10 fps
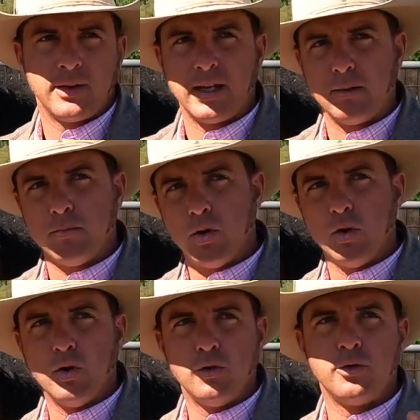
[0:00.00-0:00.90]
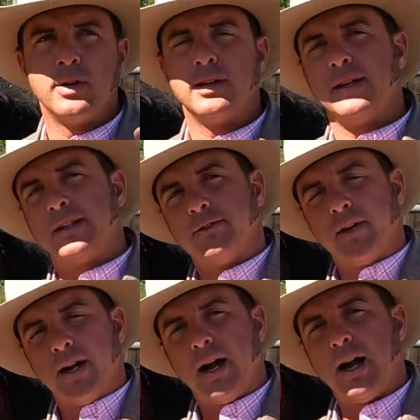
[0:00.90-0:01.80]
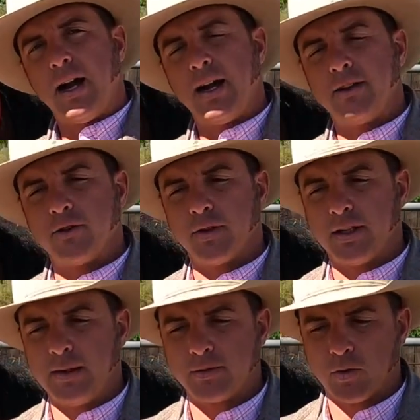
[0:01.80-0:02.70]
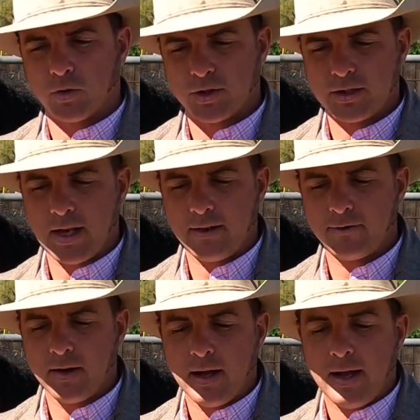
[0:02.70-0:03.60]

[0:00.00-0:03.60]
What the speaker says: They can move. It's very high, so that keeps the horse safe.